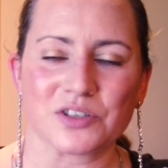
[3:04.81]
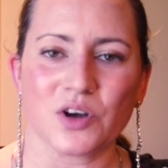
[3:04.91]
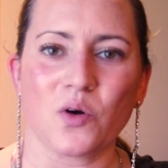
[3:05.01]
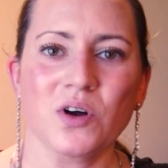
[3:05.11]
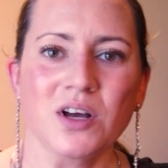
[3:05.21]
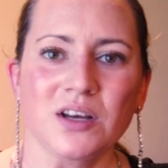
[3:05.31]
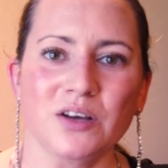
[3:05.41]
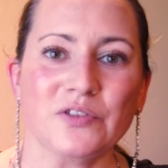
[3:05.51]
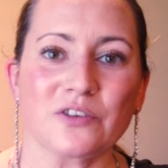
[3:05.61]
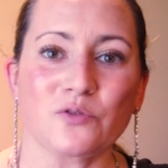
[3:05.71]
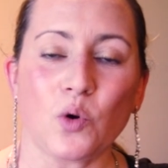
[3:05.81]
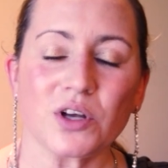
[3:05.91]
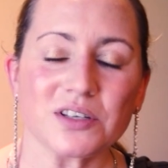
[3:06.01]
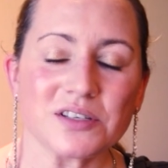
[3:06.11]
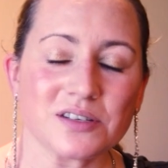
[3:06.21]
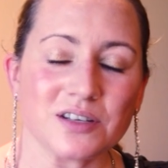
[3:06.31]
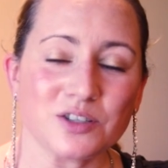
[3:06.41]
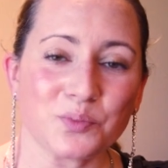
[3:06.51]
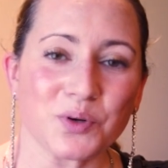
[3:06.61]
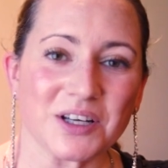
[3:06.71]
So if you have oily
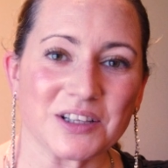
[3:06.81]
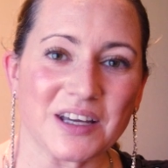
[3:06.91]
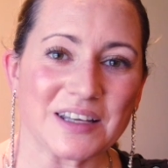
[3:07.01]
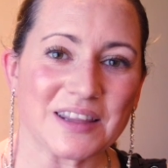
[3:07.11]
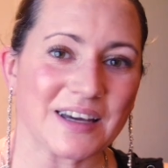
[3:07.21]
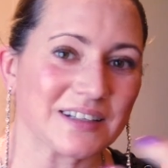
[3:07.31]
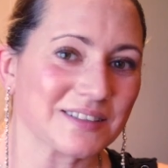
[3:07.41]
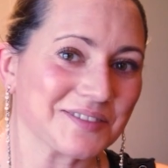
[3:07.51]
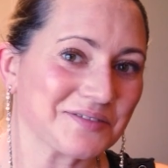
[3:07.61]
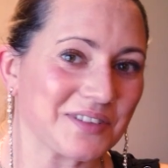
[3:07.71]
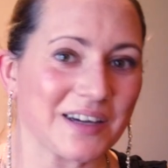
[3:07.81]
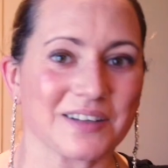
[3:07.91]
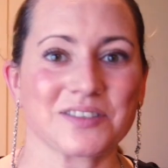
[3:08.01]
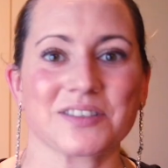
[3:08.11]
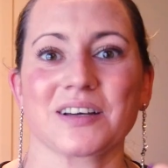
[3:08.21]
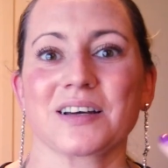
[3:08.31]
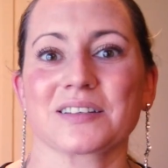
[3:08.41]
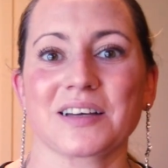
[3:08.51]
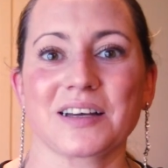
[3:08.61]
skin, you'll probably like that that uh,